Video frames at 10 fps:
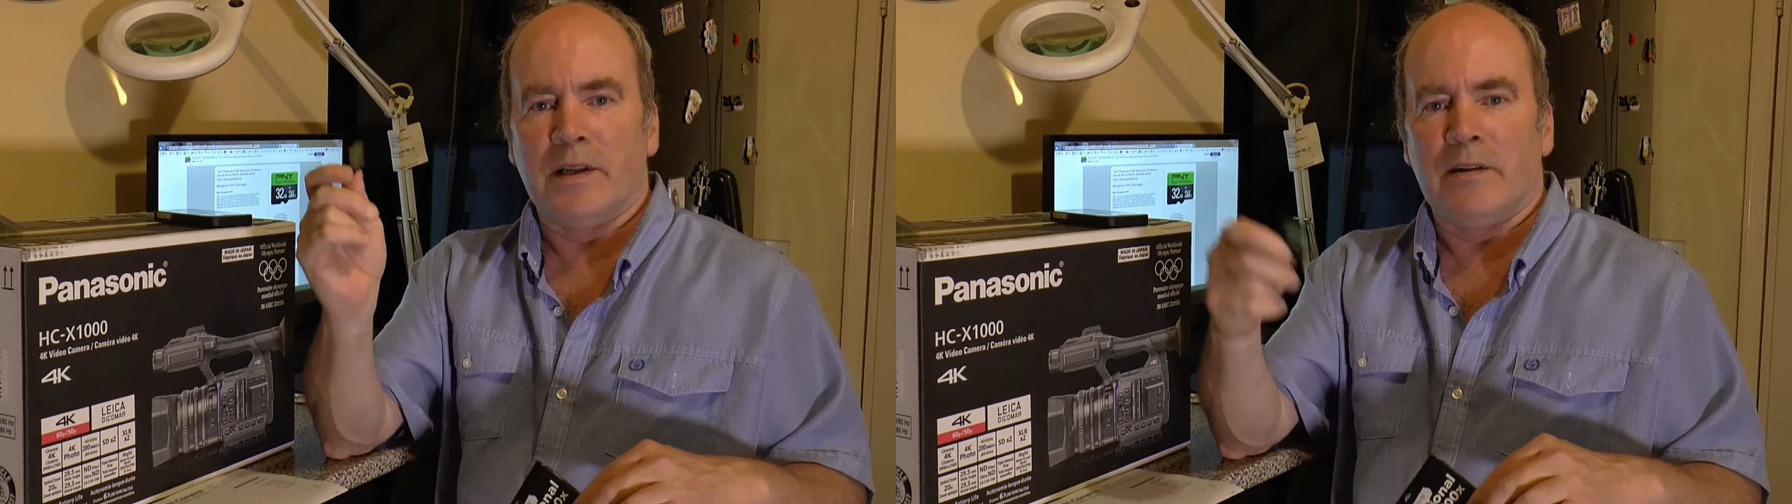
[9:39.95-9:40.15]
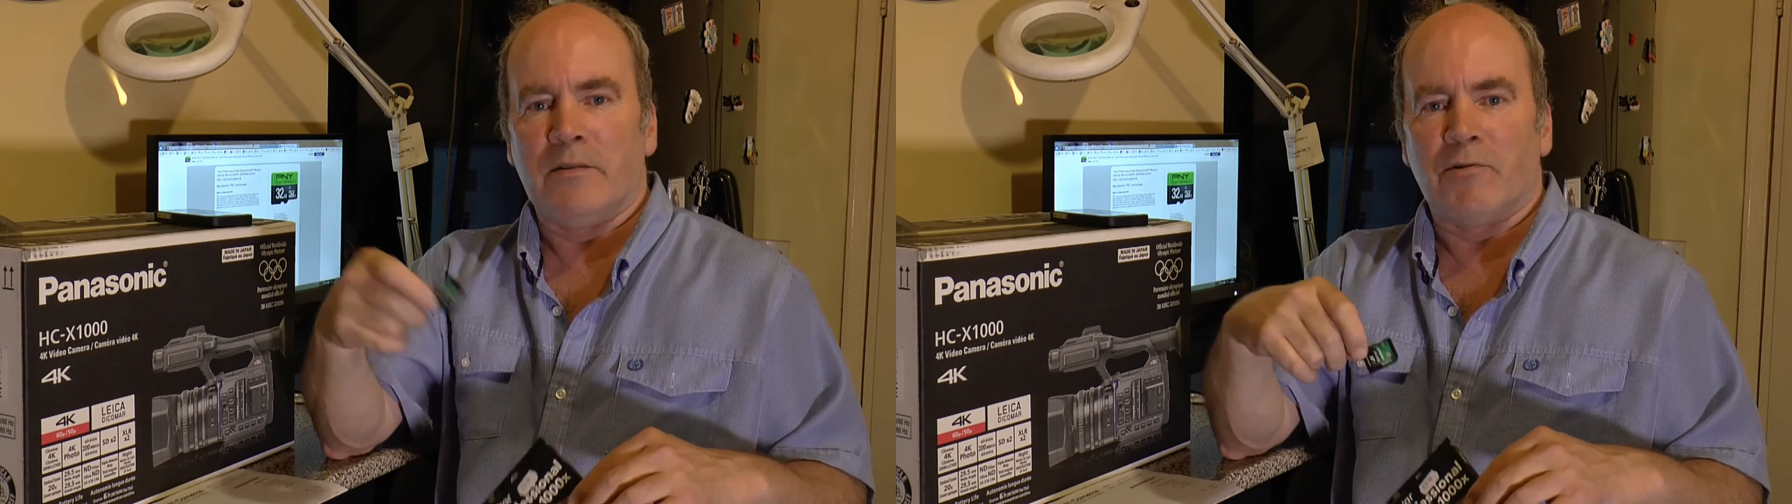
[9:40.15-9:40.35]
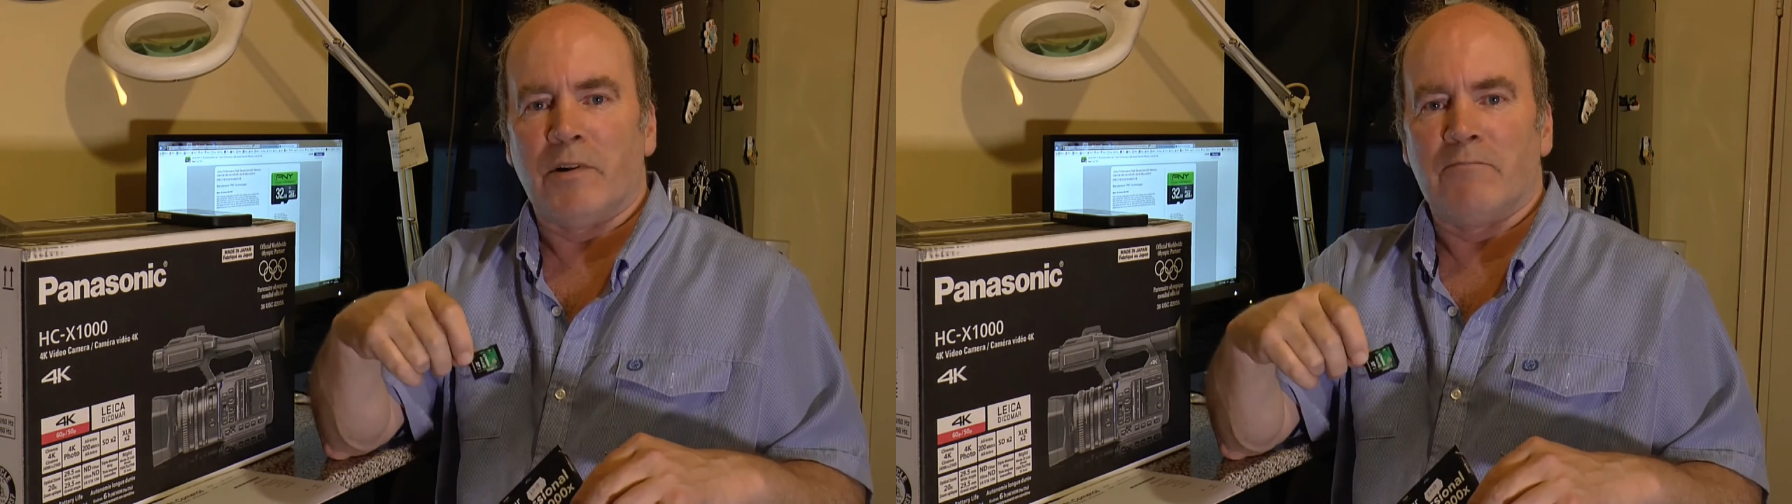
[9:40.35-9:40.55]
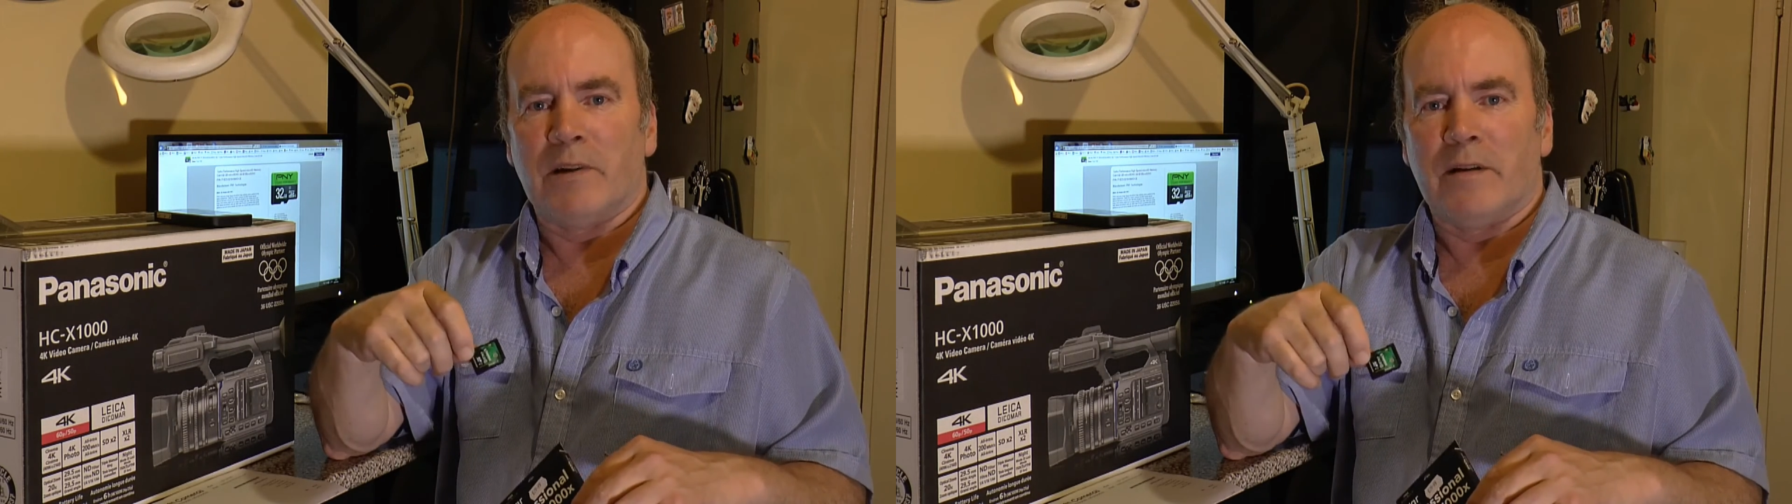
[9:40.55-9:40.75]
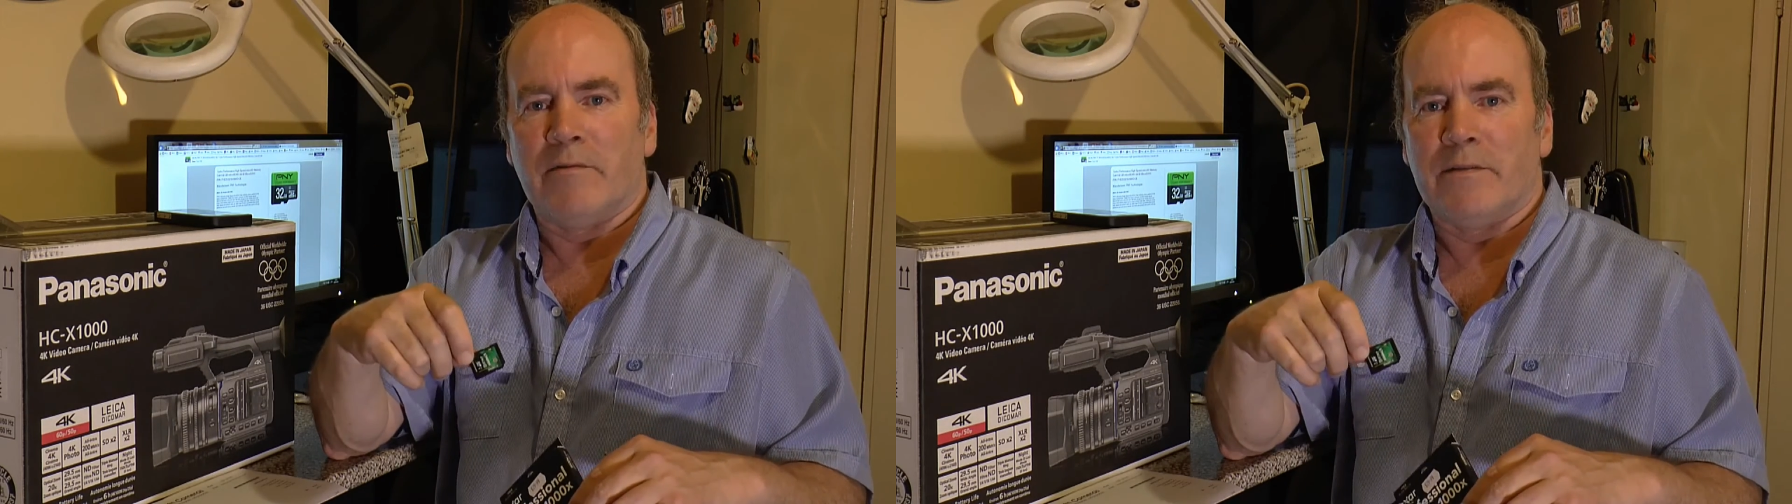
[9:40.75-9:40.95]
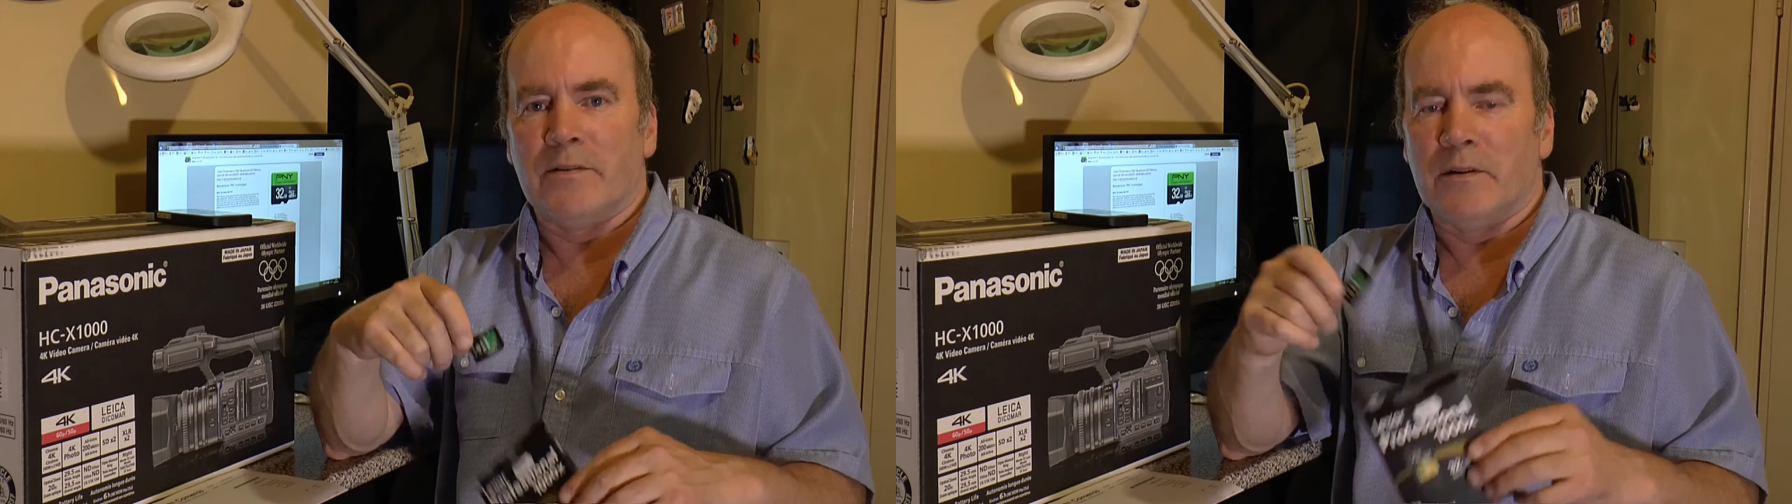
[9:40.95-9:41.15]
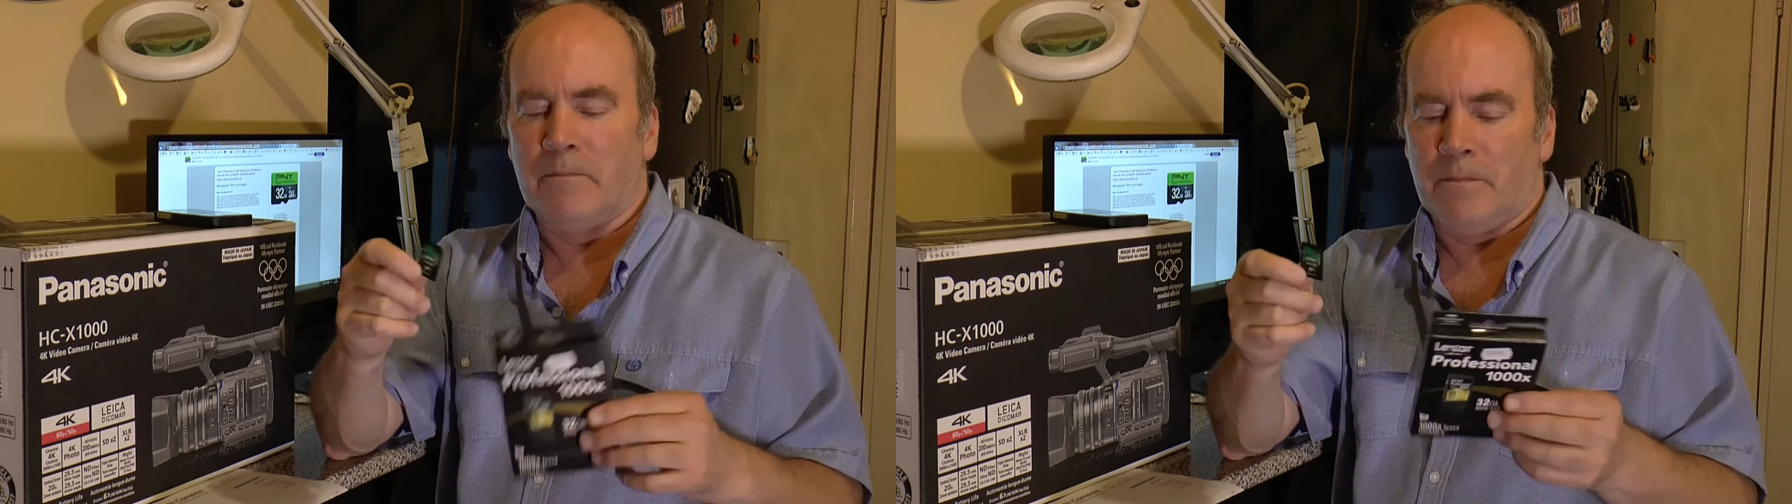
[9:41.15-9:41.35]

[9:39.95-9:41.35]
they'll try and recover it for you.